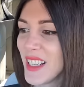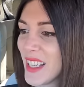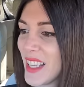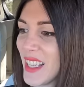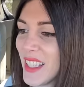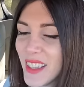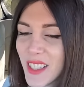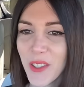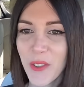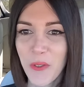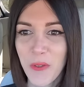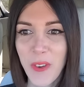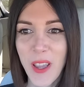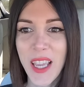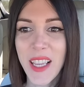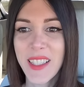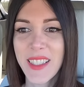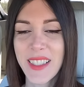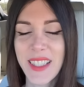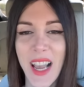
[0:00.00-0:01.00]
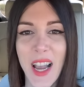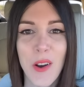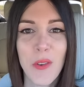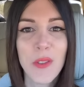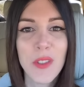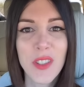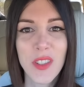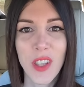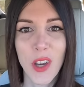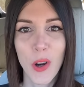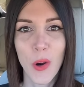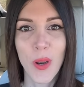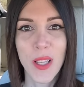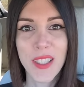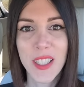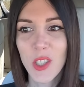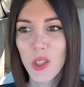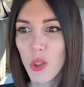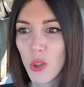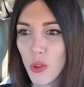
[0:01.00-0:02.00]
need the fake sounds though.
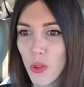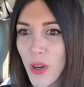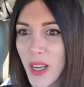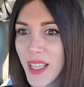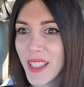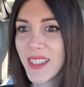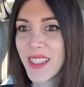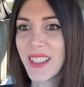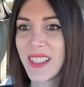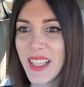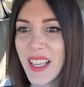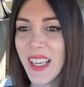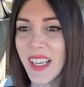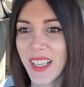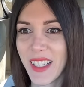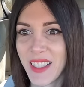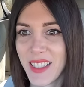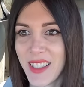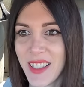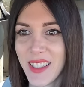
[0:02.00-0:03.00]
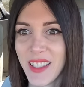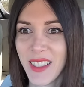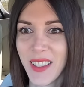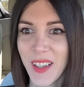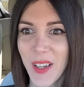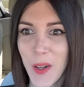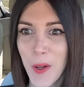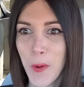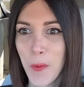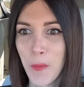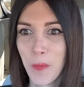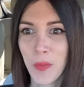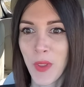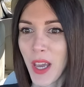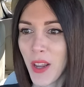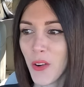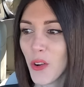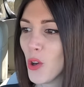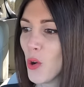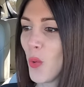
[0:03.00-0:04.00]
It's a straight six.
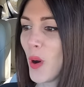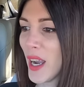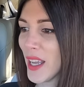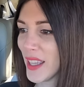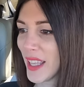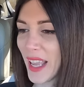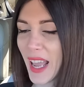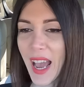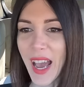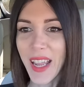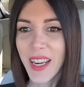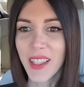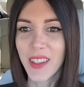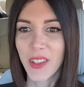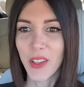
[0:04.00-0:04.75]
I don't know why they added